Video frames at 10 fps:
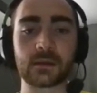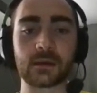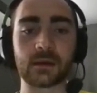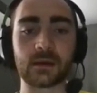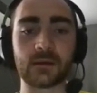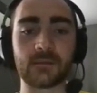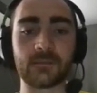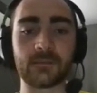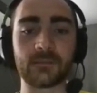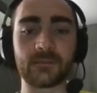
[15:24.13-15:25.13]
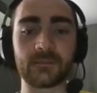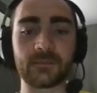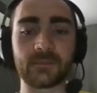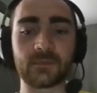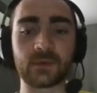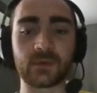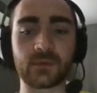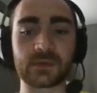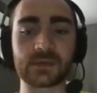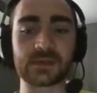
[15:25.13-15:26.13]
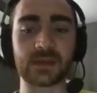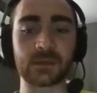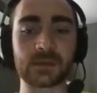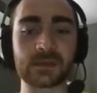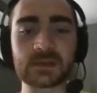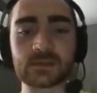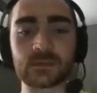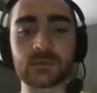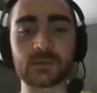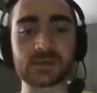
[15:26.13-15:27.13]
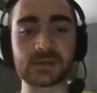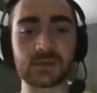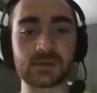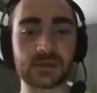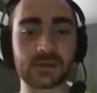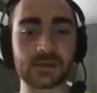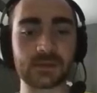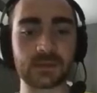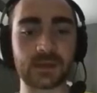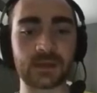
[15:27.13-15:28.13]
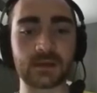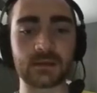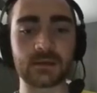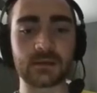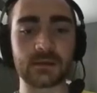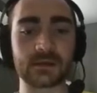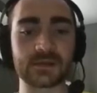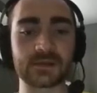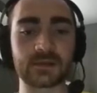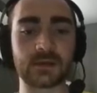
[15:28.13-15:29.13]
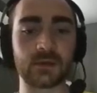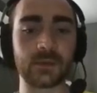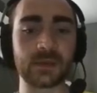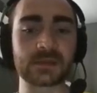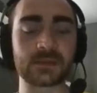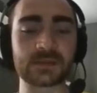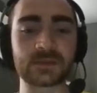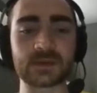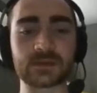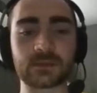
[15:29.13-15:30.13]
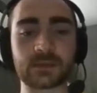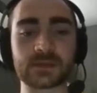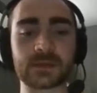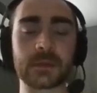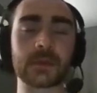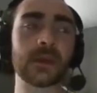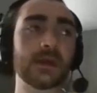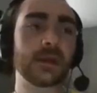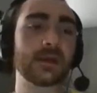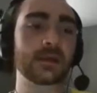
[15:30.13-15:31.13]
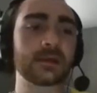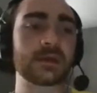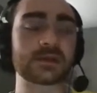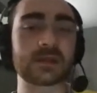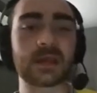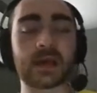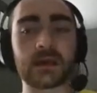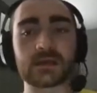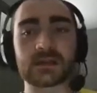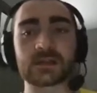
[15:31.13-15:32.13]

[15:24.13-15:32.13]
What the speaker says: Um, we're just able to see his movement skills on display. They're still there. What makes him a special blitzer? I mean, he is a